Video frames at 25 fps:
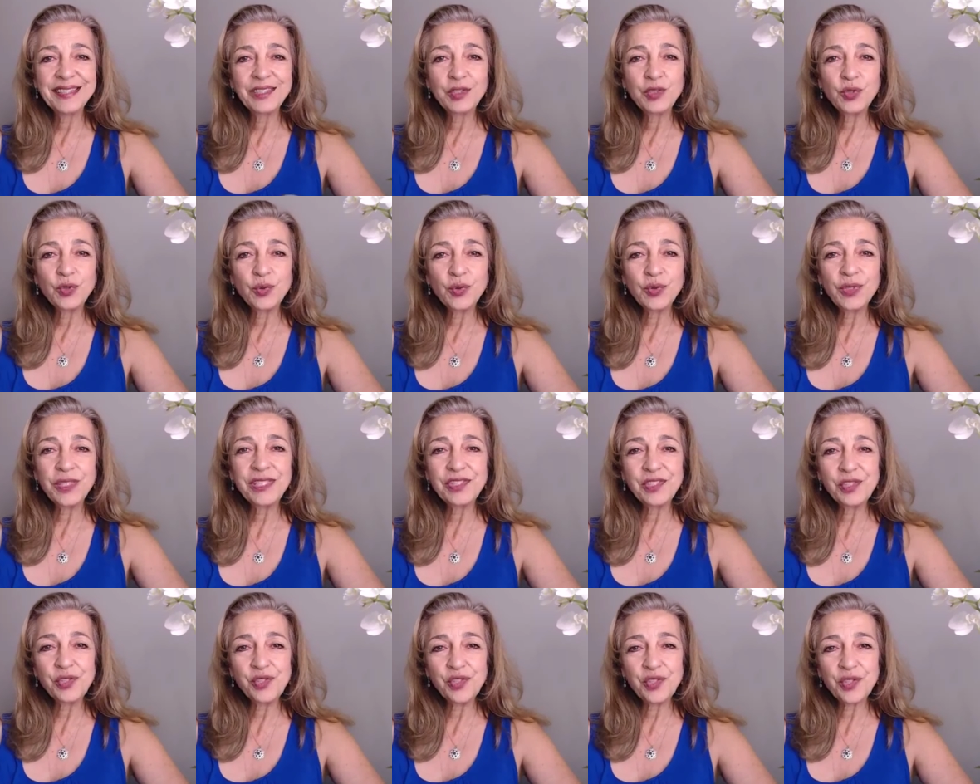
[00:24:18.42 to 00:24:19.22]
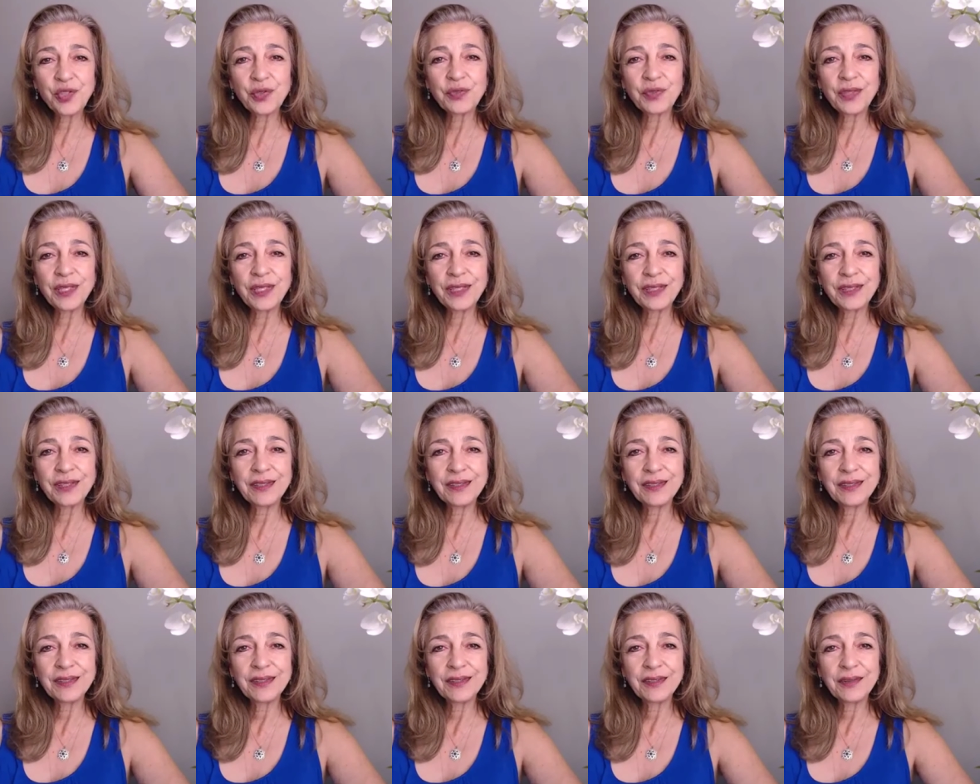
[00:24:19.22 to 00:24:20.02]
truly deserving
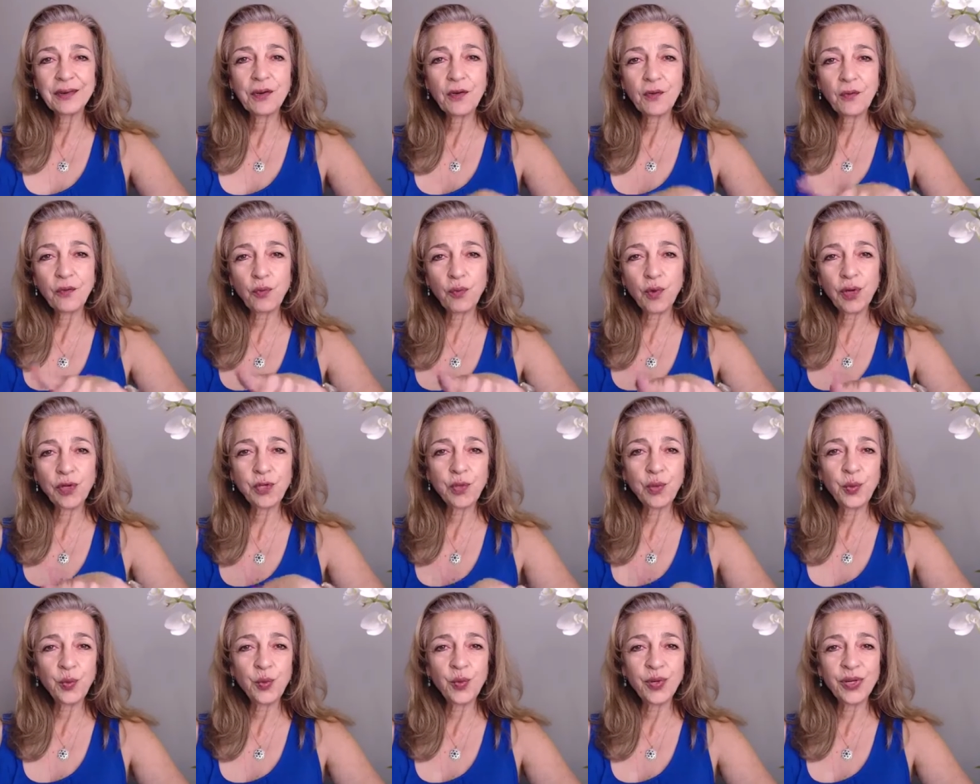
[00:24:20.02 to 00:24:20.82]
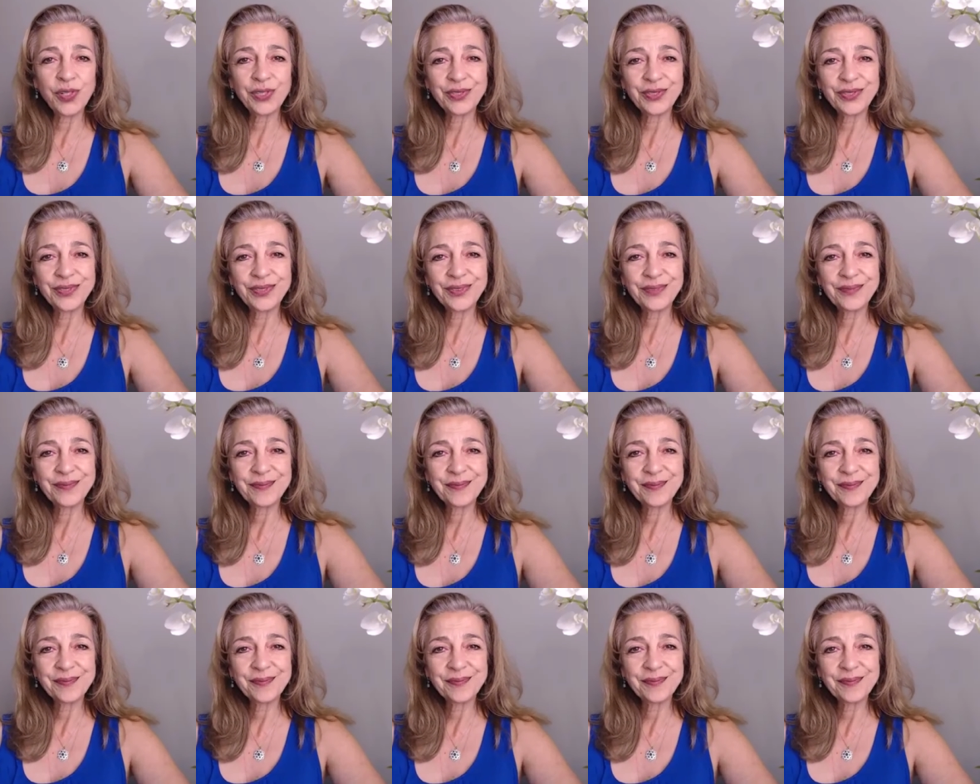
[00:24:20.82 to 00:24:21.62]
of what you want.
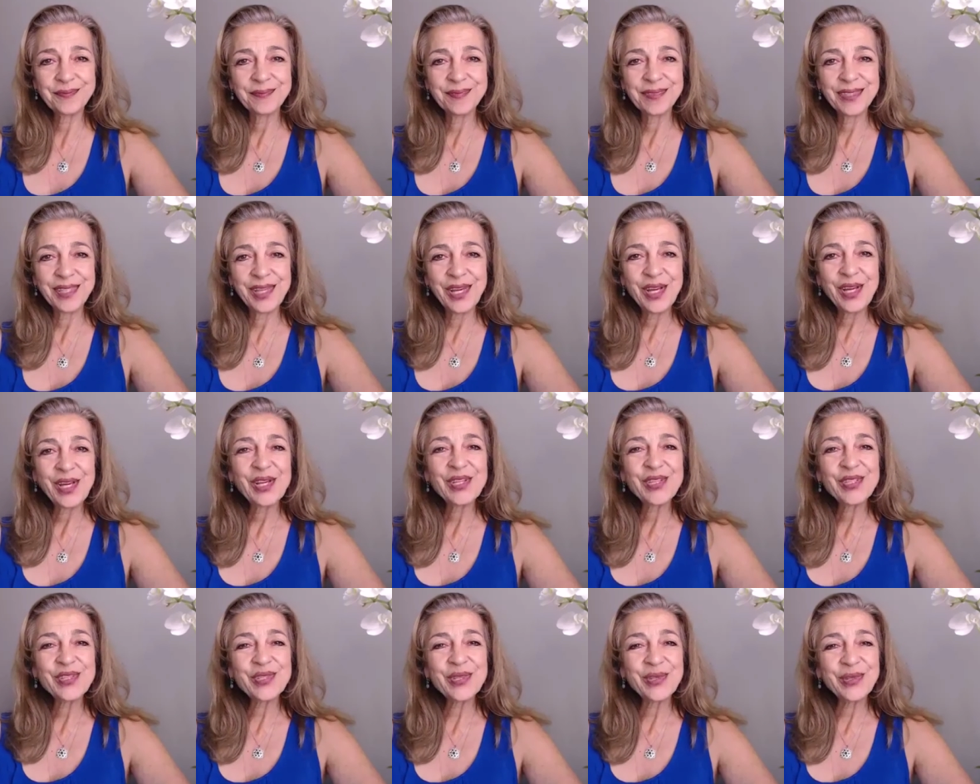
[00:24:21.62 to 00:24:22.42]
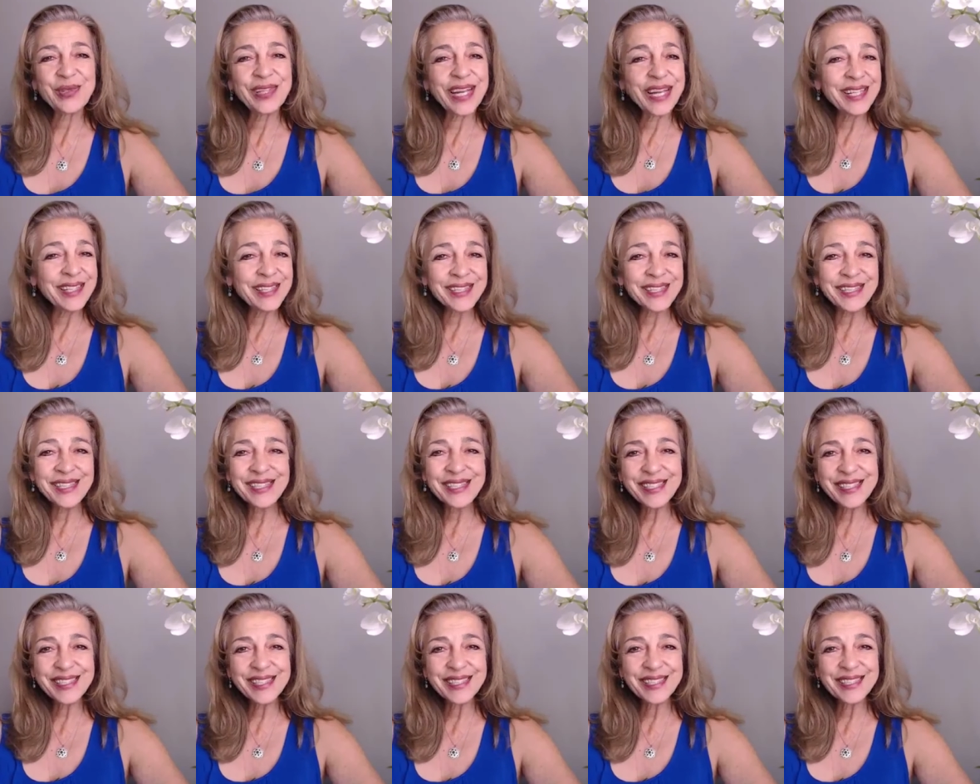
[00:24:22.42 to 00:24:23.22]
So let us
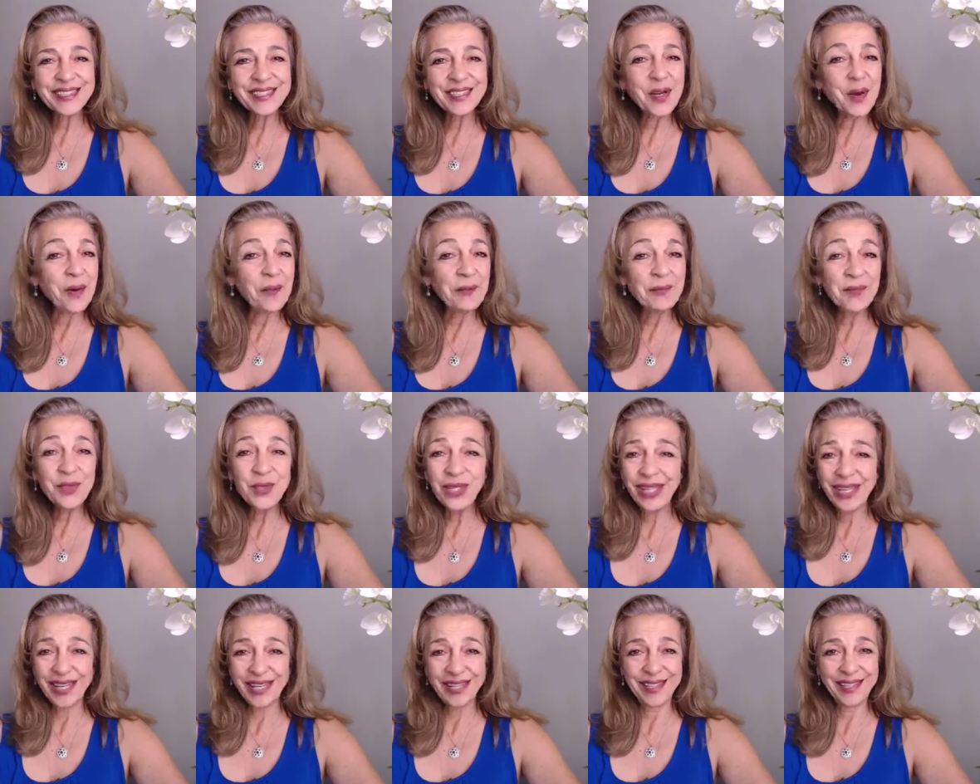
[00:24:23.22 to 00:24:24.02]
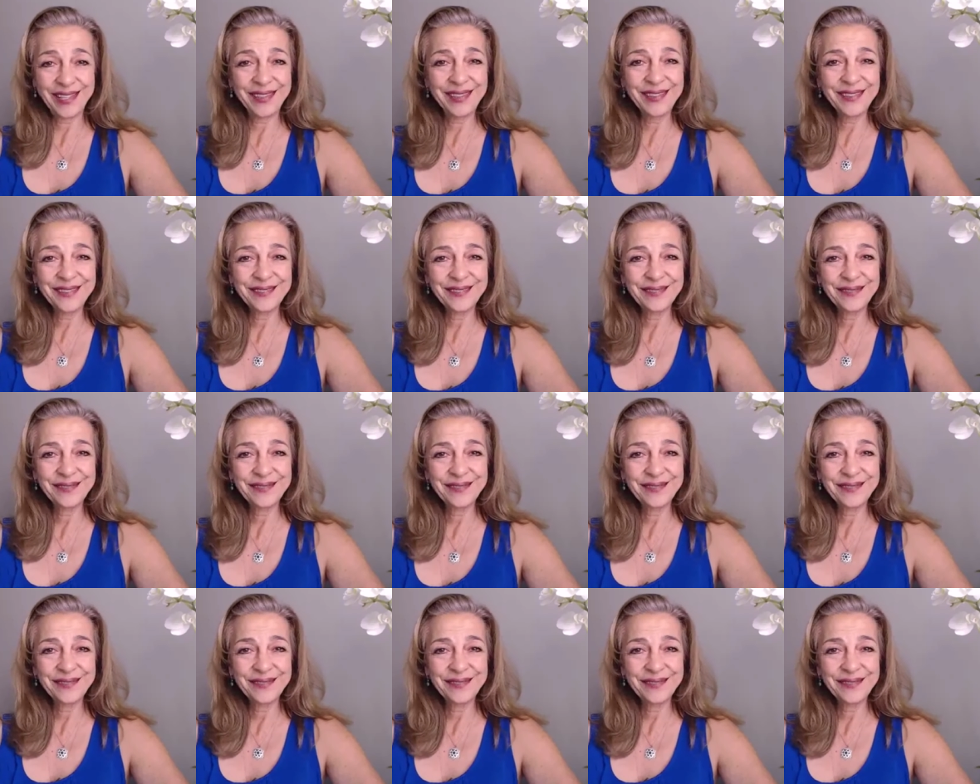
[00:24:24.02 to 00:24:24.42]
come together